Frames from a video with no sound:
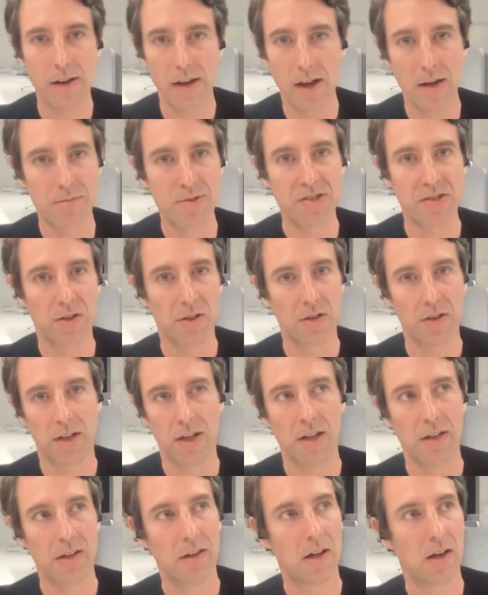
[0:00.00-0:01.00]

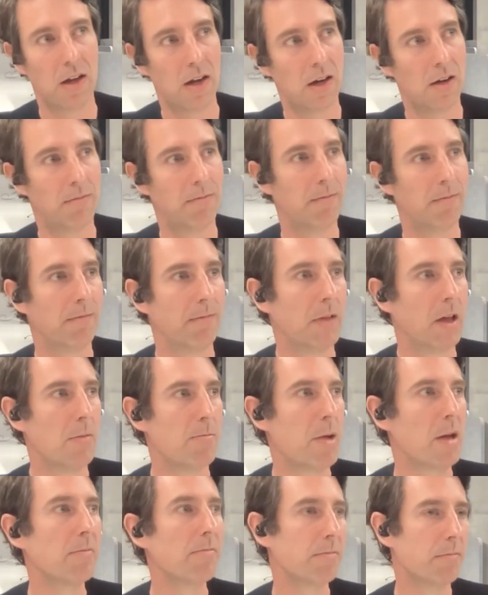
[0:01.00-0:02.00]
absolutely.
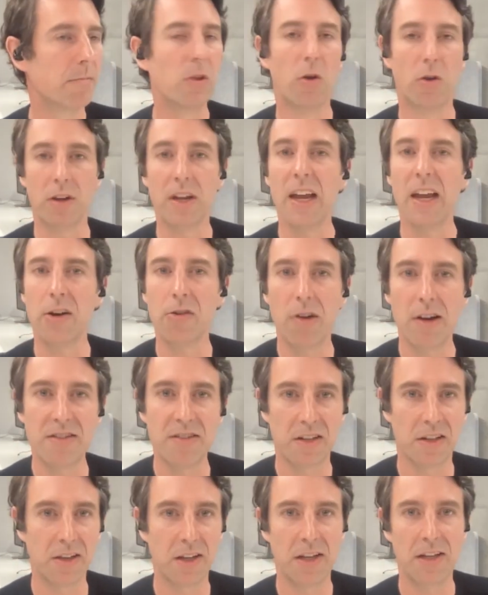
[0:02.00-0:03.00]
But look,
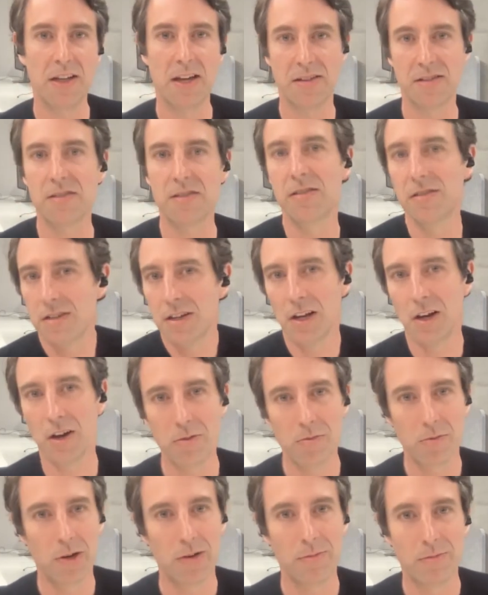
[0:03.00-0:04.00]
increasingly, yes, you know,